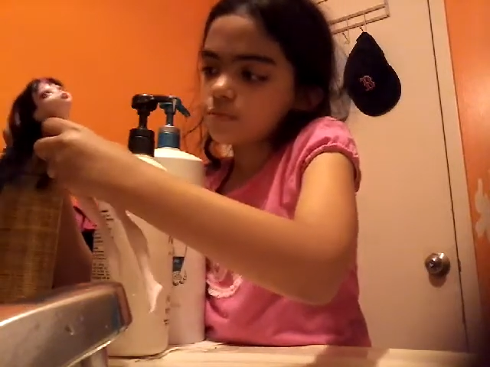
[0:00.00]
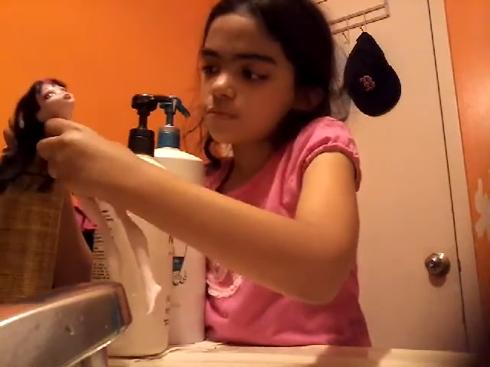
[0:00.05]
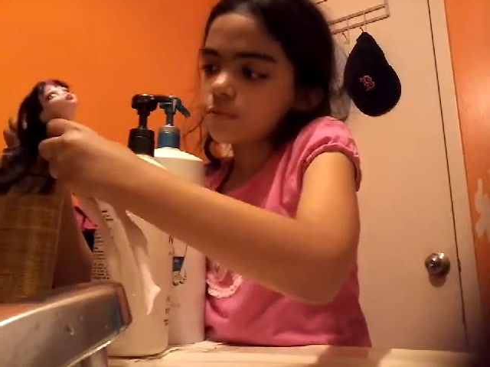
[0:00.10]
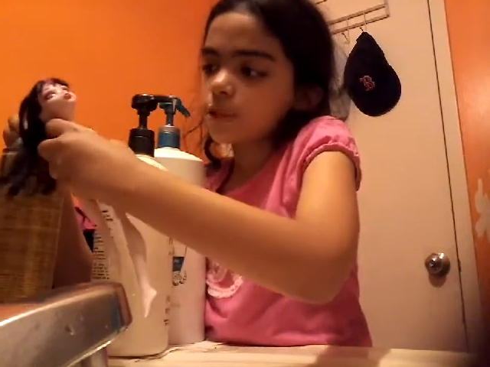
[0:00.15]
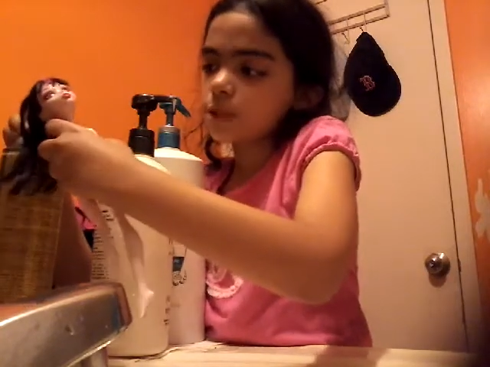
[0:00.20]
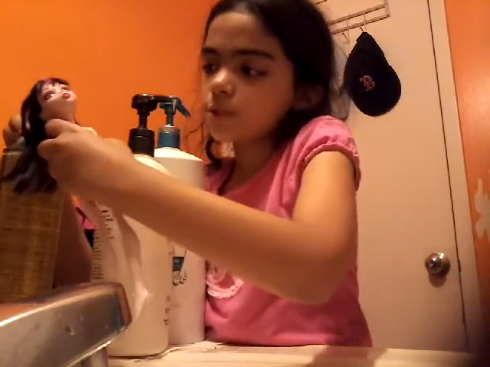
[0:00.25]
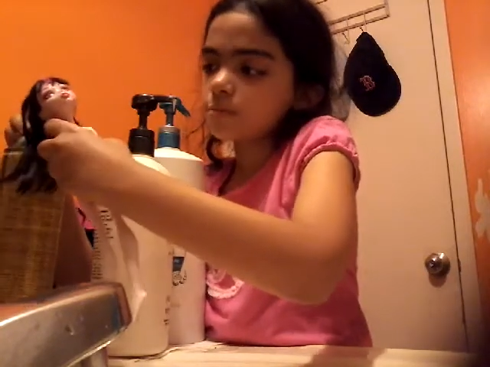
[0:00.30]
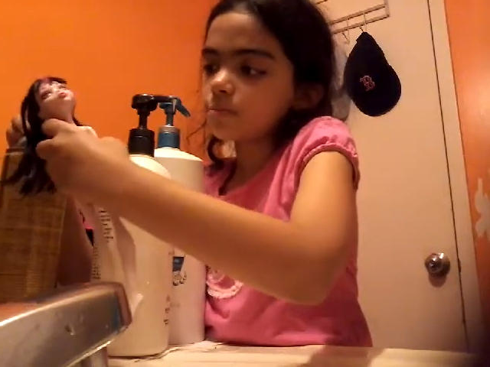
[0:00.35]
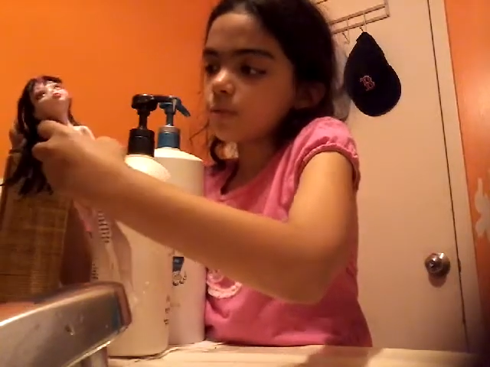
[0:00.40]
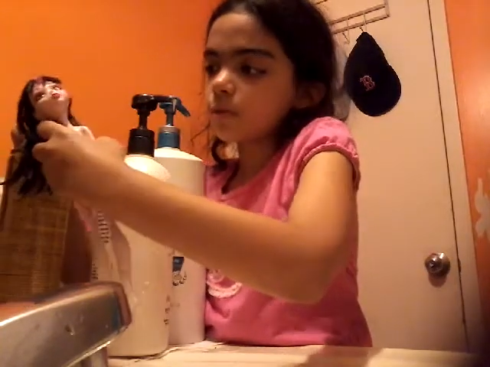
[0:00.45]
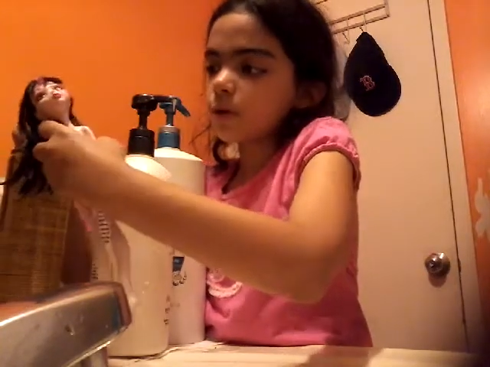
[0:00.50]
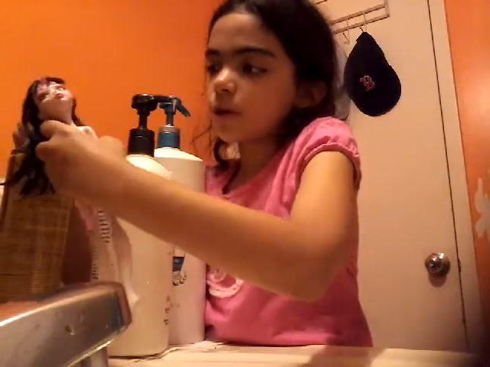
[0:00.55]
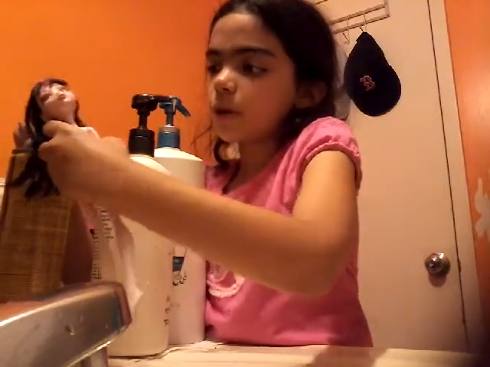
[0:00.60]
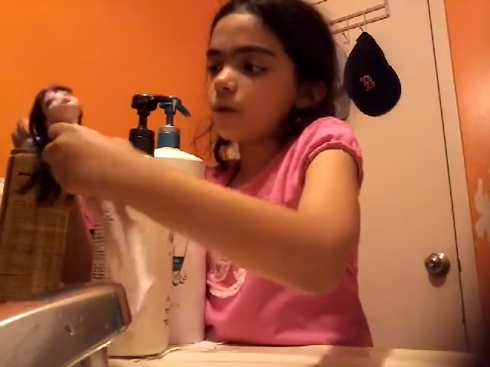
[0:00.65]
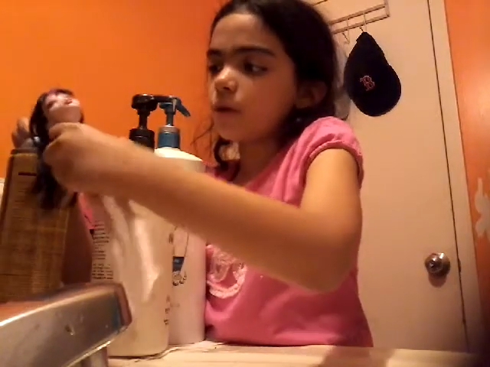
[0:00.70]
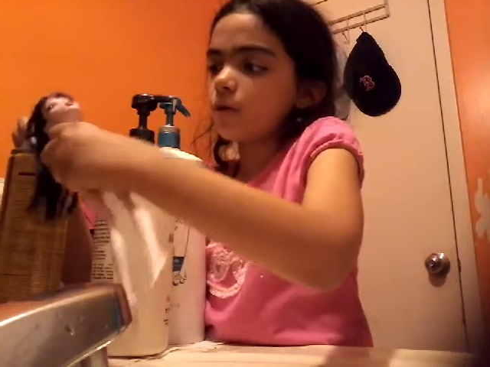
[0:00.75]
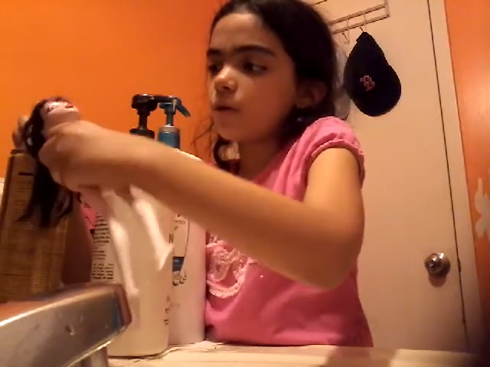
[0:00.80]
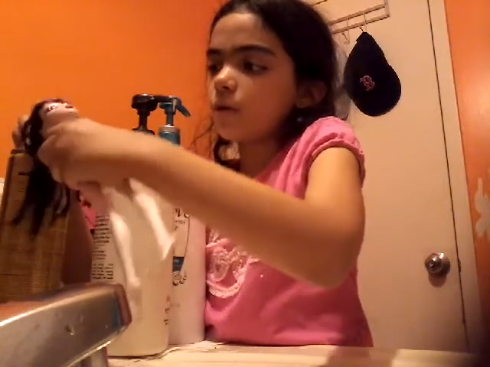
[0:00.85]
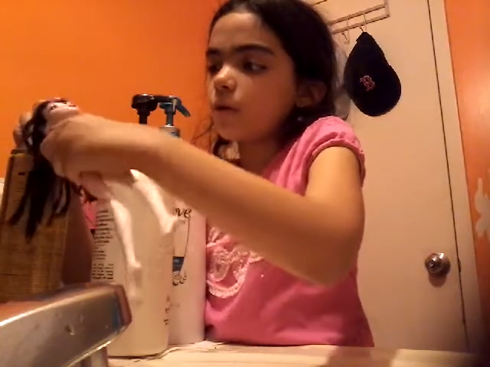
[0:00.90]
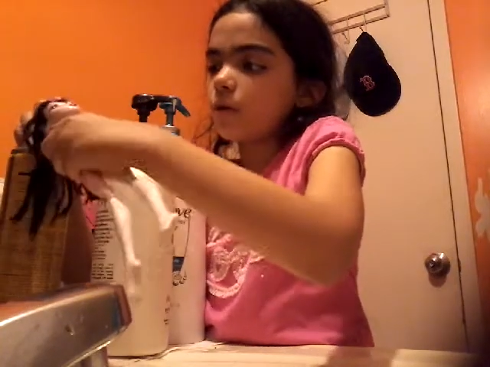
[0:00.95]
spray
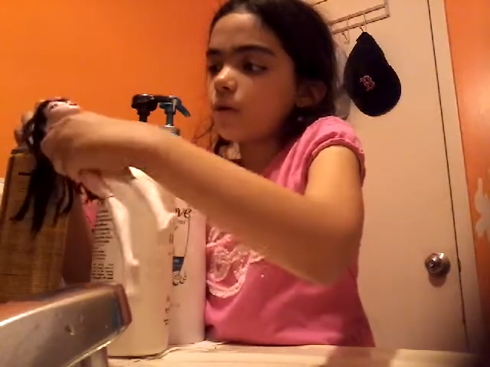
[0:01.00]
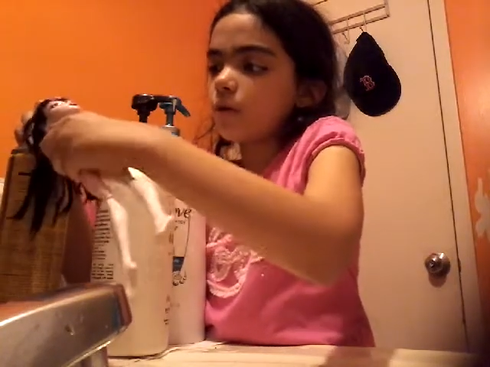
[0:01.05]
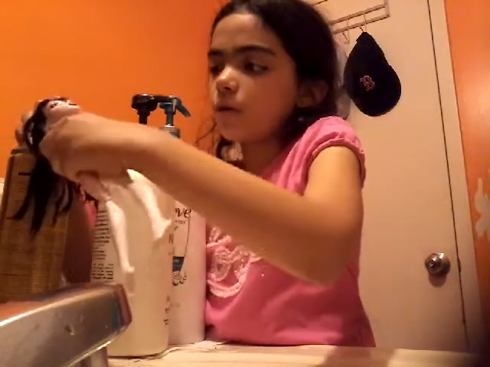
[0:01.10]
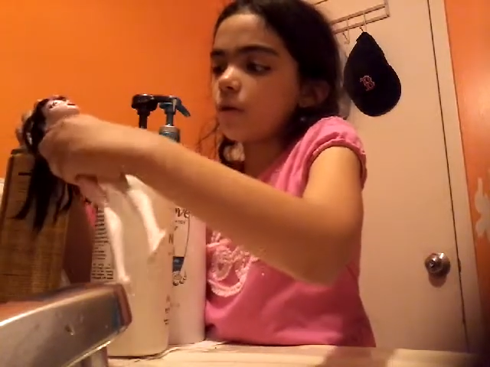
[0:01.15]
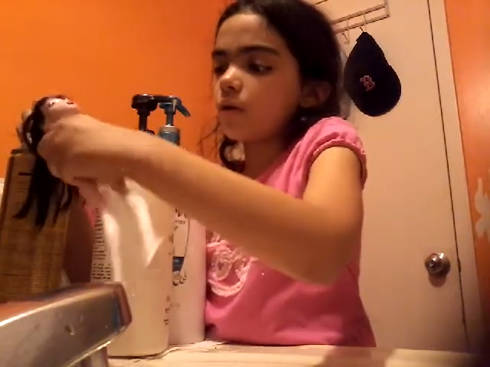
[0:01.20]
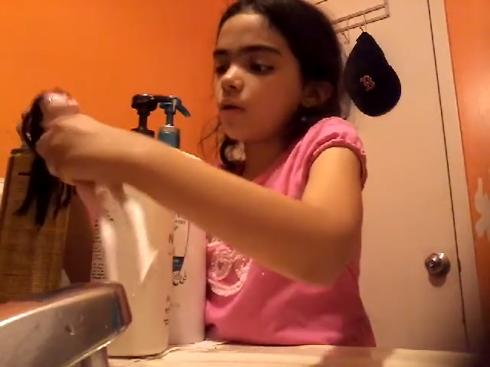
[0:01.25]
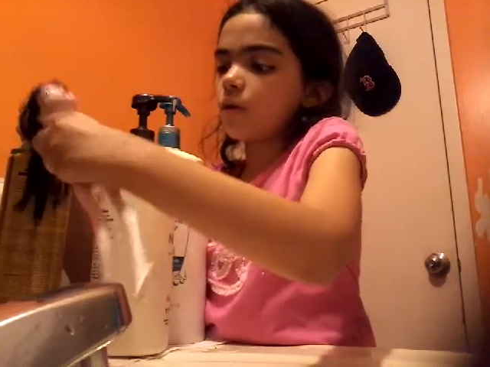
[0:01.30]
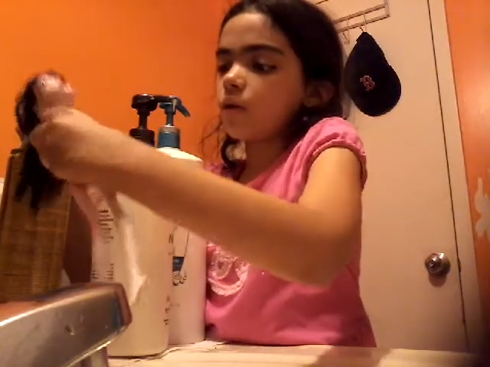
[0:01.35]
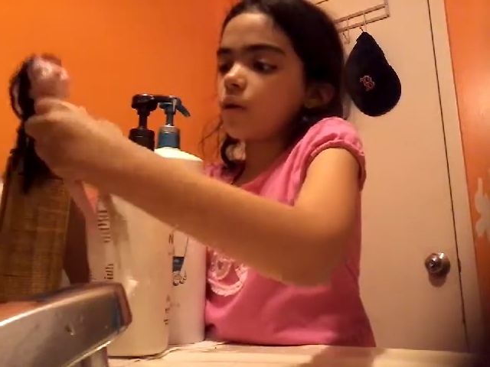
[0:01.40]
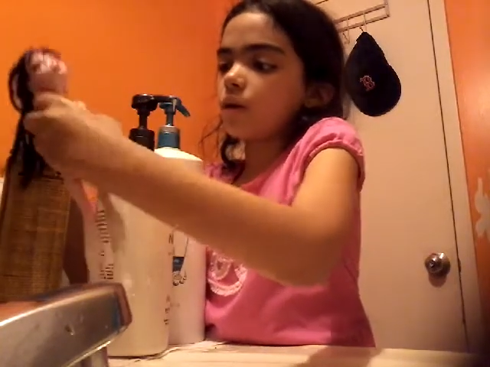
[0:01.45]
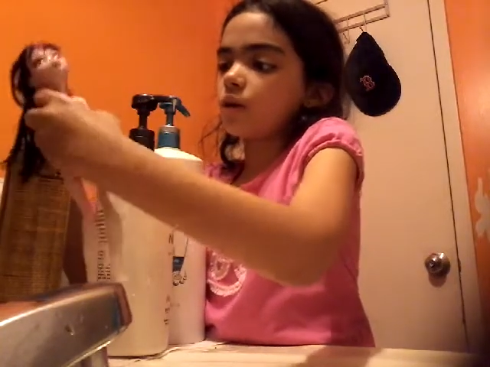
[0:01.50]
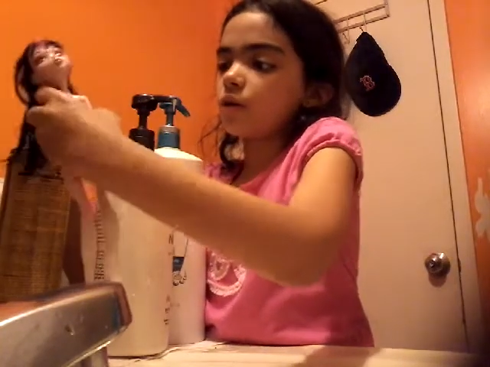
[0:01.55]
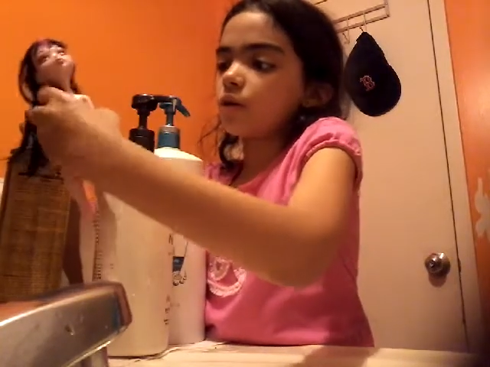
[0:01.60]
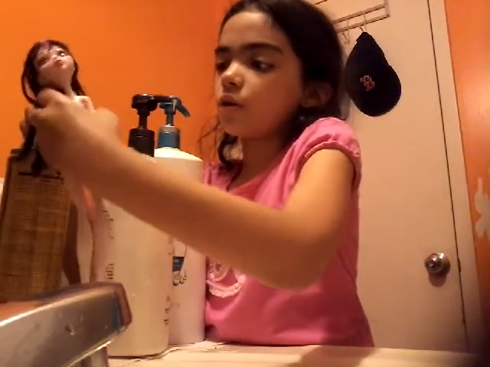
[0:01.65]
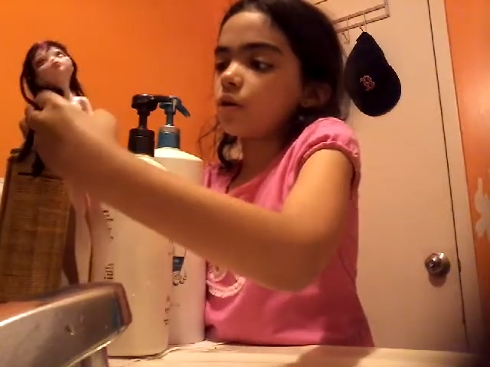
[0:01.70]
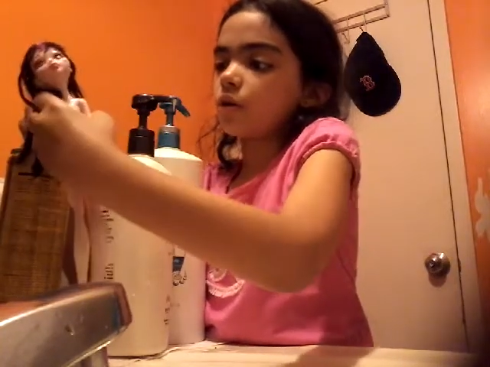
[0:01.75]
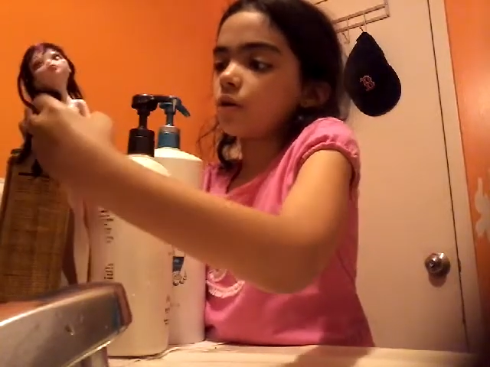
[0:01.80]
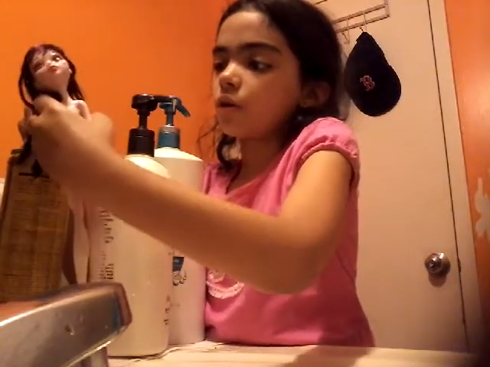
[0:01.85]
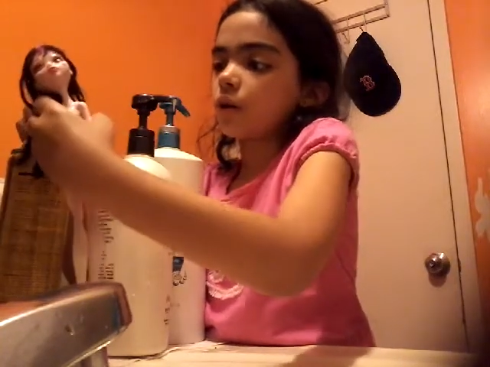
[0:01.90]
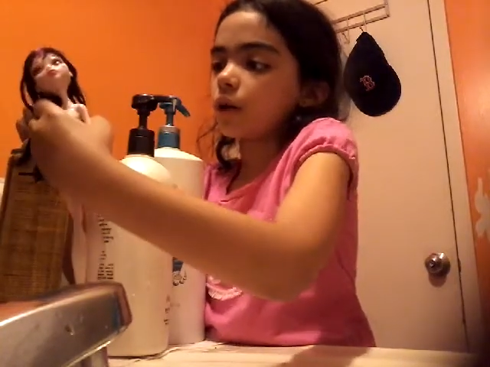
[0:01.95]
on
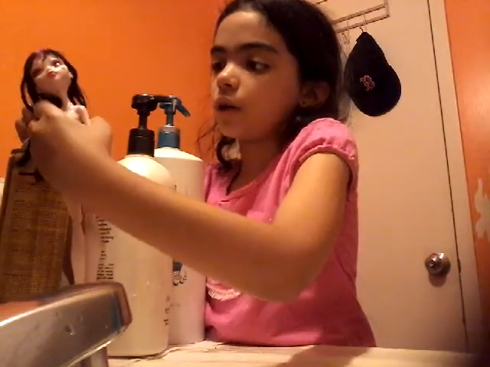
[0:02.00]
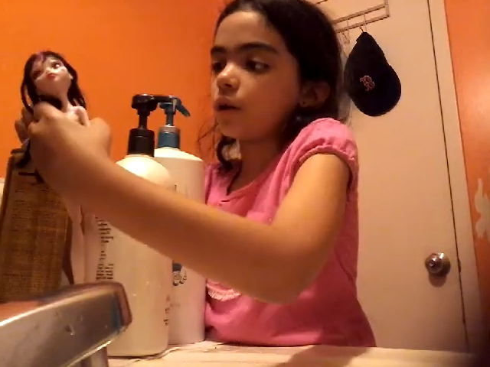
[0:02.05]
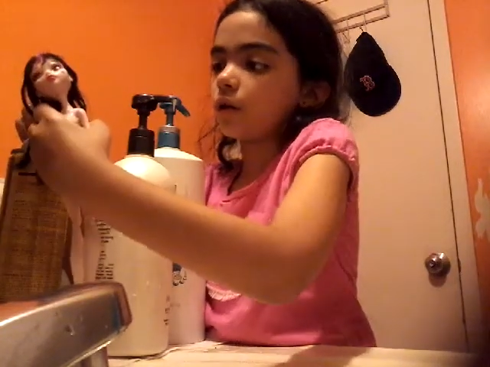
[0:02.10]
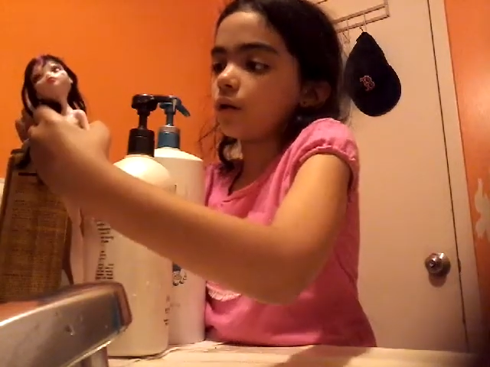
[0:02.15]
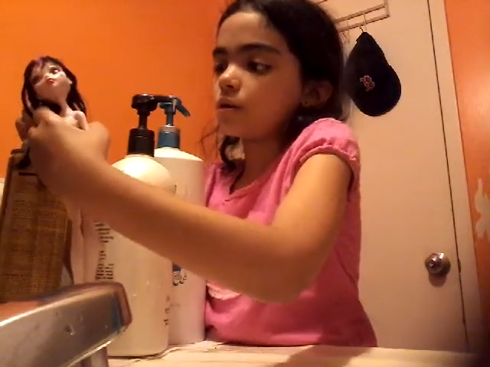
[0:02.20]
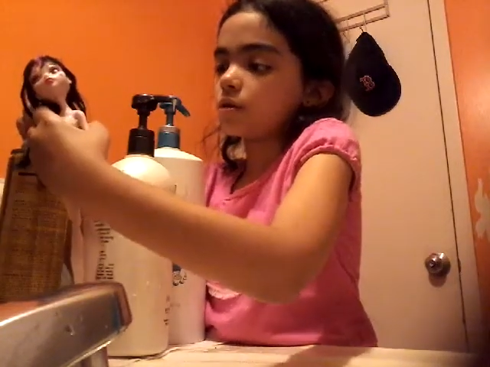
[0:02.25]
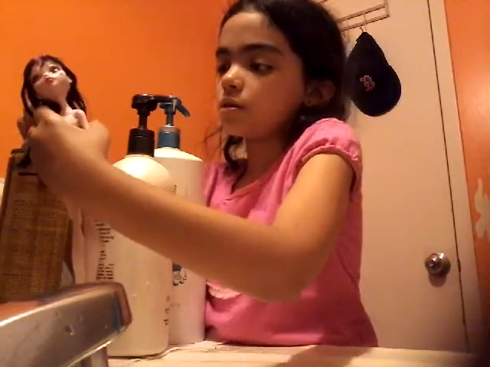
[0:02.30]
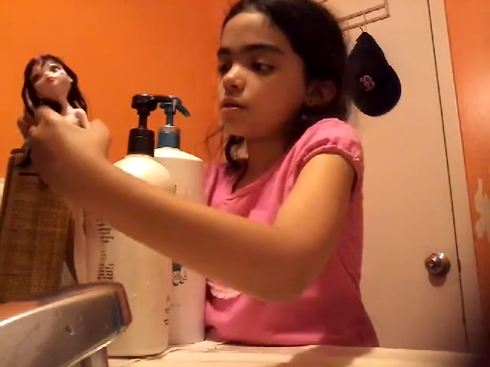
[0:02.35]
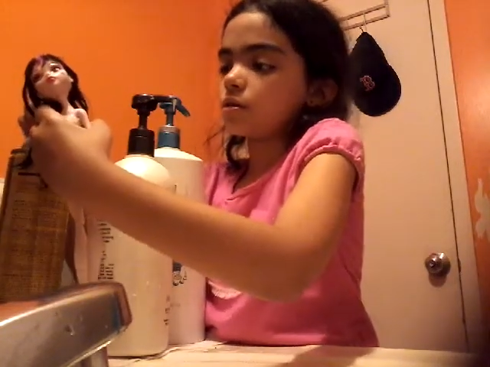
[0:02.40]
her hair.